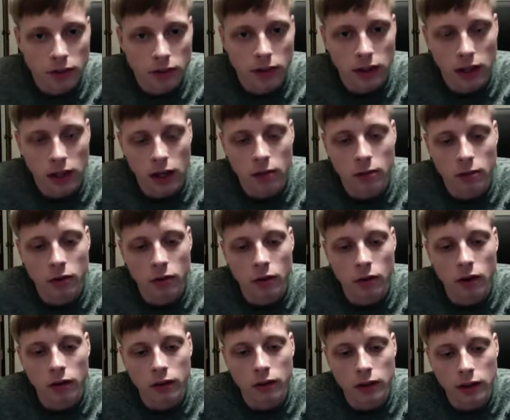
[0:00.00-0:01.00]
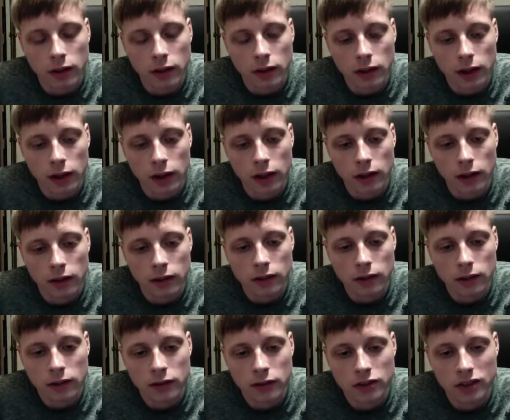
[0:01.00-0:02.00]
The camera quality, and
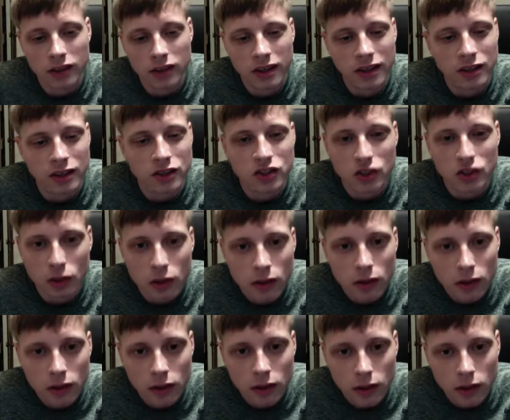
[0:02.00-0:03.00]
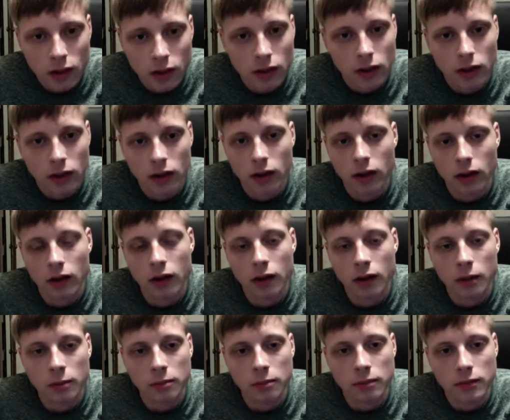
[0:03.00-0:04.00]
there's a lot of dirt
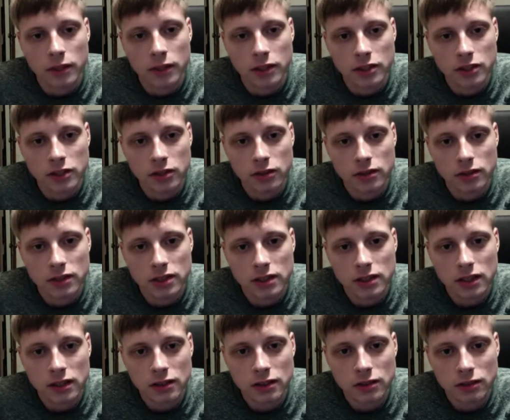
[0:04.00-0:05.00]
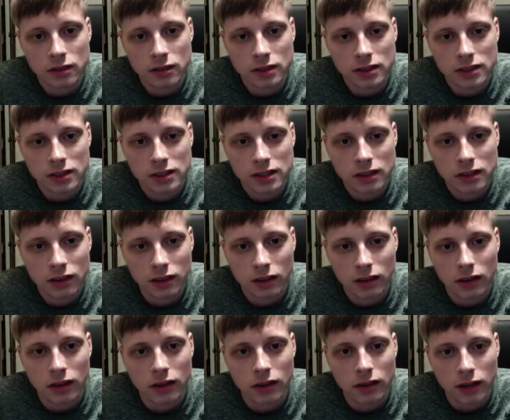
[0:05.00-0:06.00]
in certain scenes you can see, like
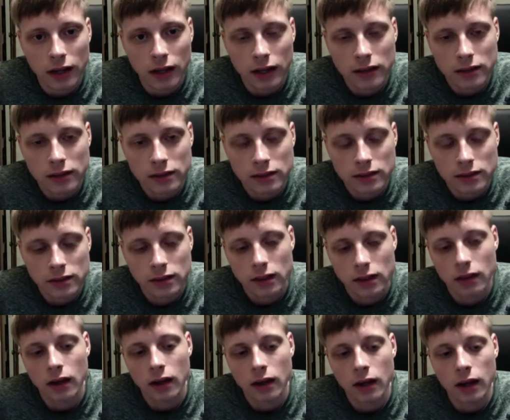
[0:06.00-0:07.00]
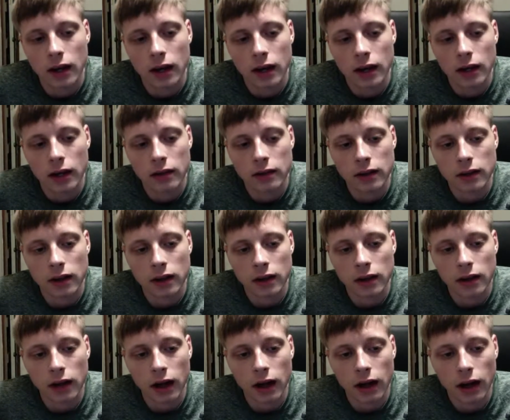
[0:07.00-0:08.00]
on the lens. And
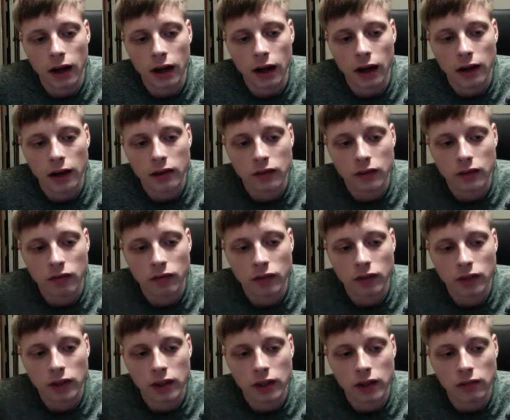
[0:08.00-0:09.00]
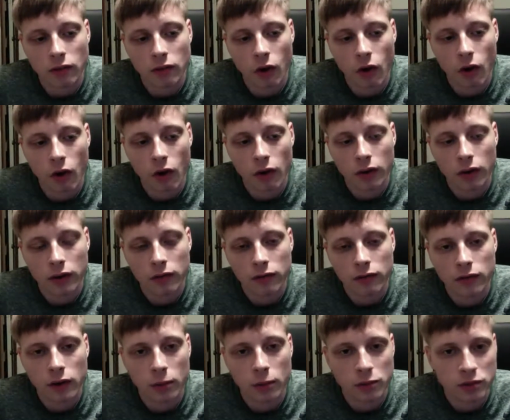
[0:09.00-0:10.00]
I feel like out of all the
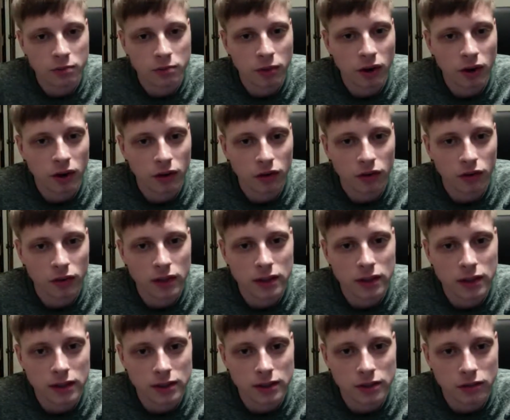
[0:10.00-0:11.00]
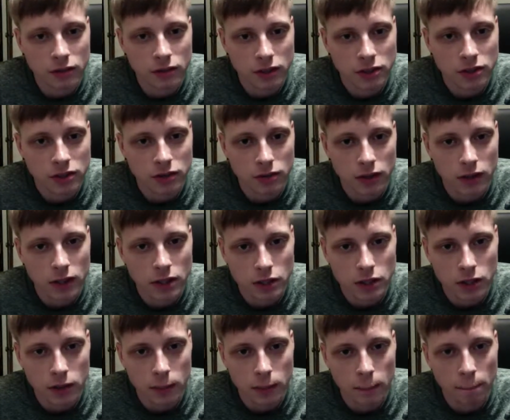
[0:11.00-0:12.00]
films, Part 3 needs a
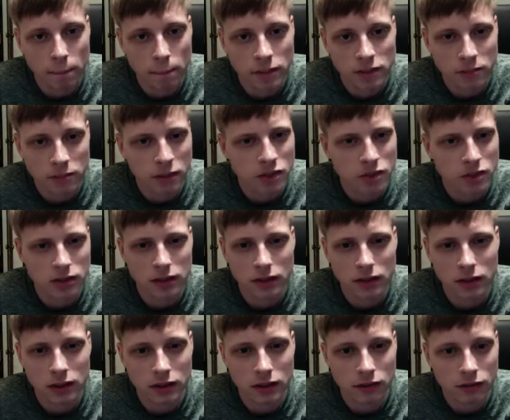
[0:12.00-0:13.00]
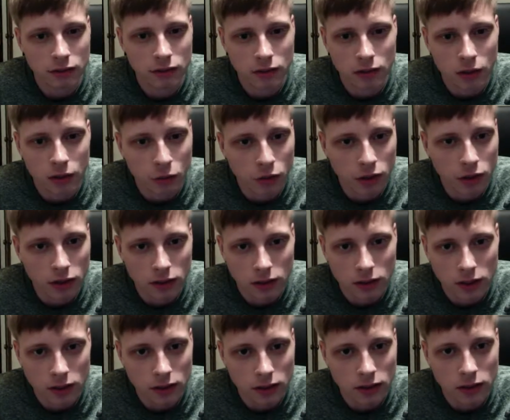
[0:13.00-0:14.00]
restoration, especially like if they want to
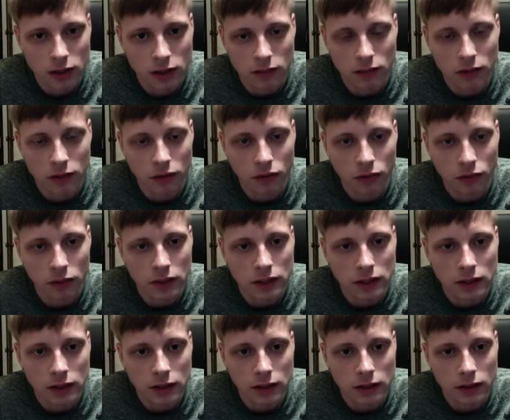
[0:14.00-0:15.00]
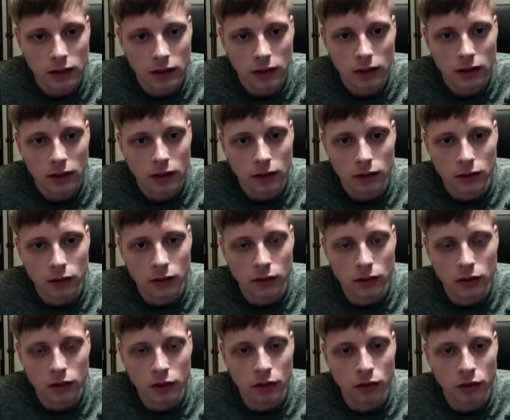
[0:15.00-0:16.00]
like give it a 3D,
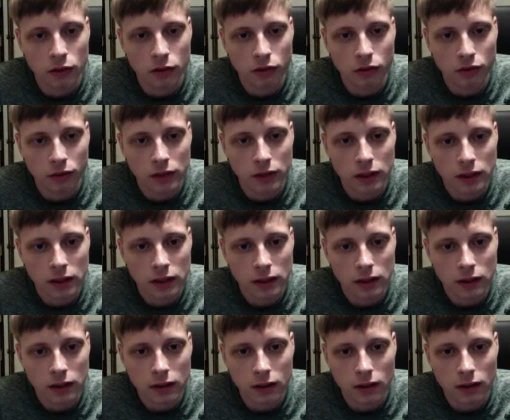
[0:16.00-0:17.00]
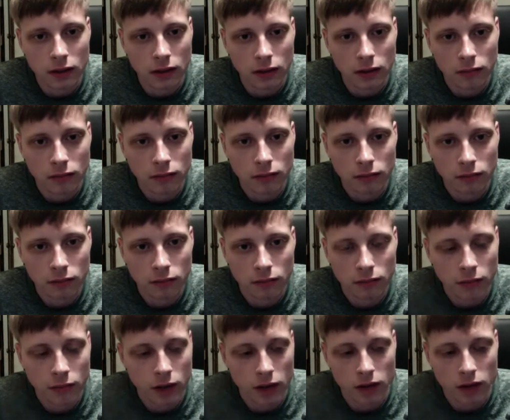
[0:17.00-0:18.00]
new 3D
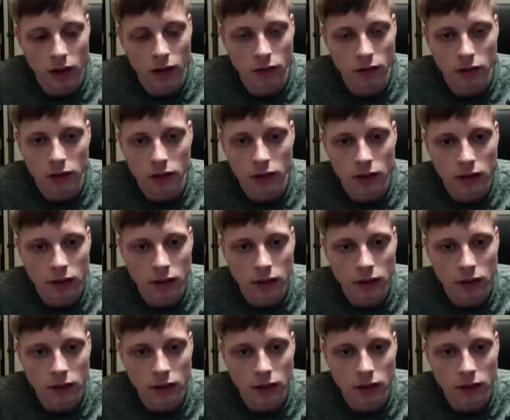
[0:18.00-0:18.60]
everything.